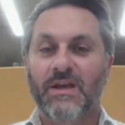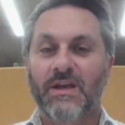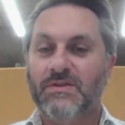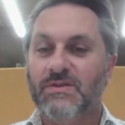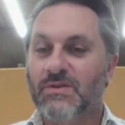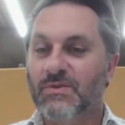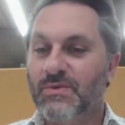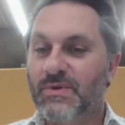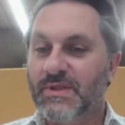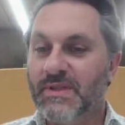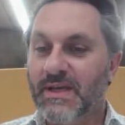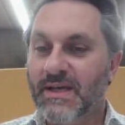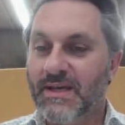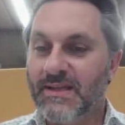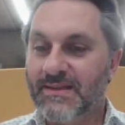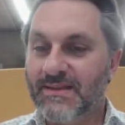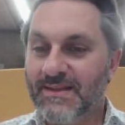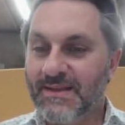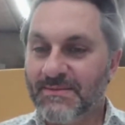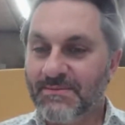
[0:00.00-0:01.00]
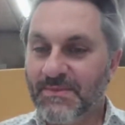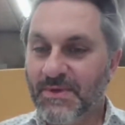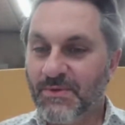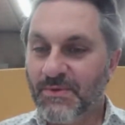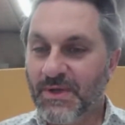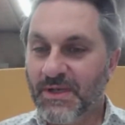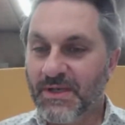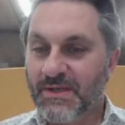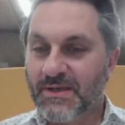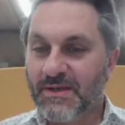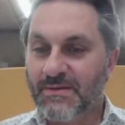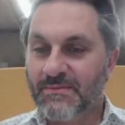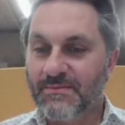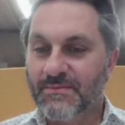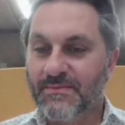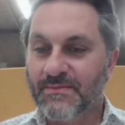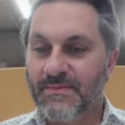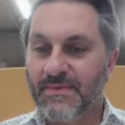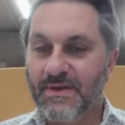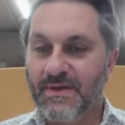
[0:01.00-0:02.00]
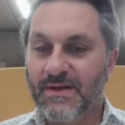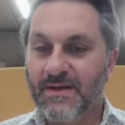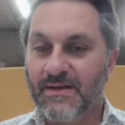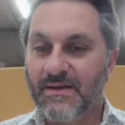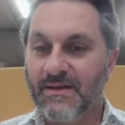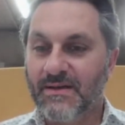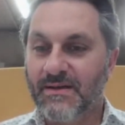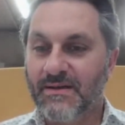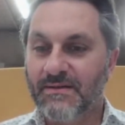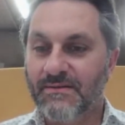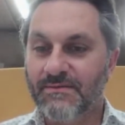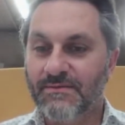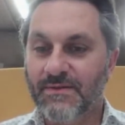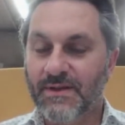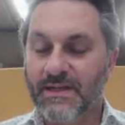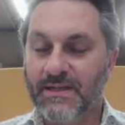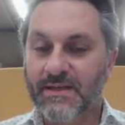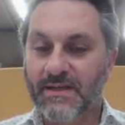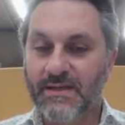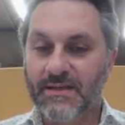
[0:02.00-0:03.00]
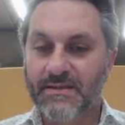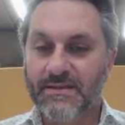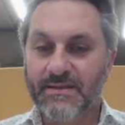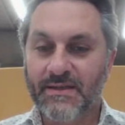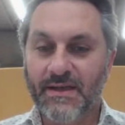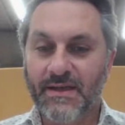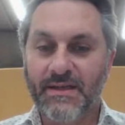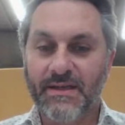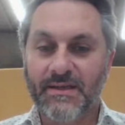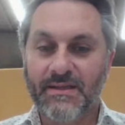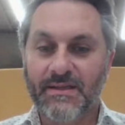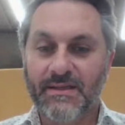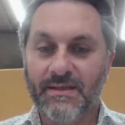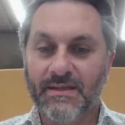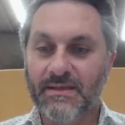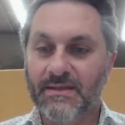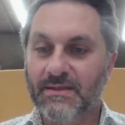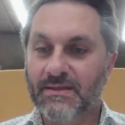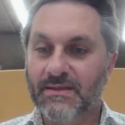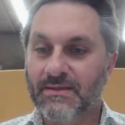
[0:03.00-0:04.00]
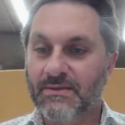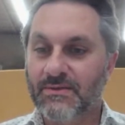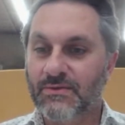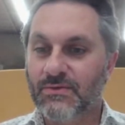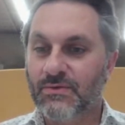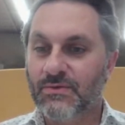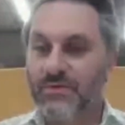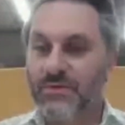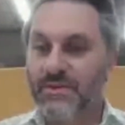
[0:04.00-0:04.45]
So, with that, let me welcome Volkan directly to